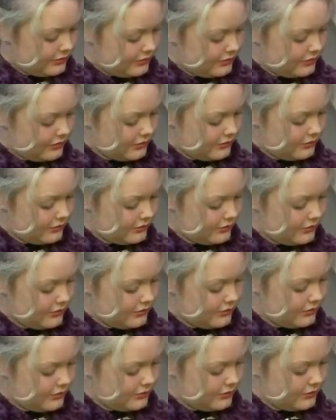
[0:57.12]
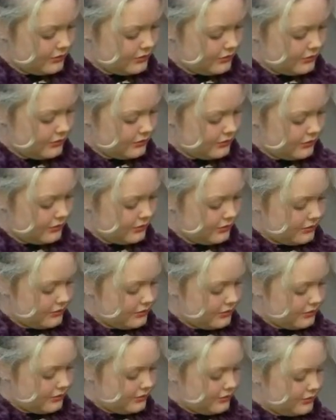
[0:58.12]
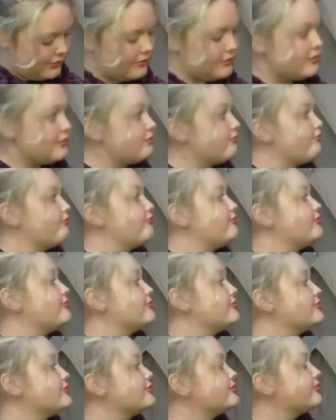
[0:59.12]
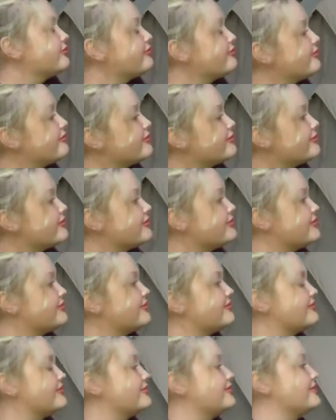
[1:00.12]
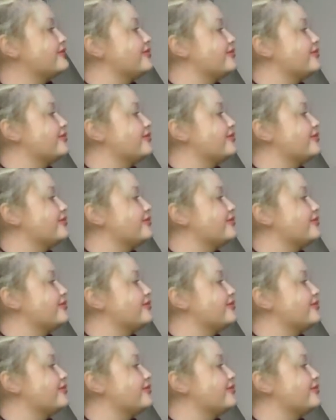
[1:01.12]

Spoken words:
No words are spoken by the person on screen.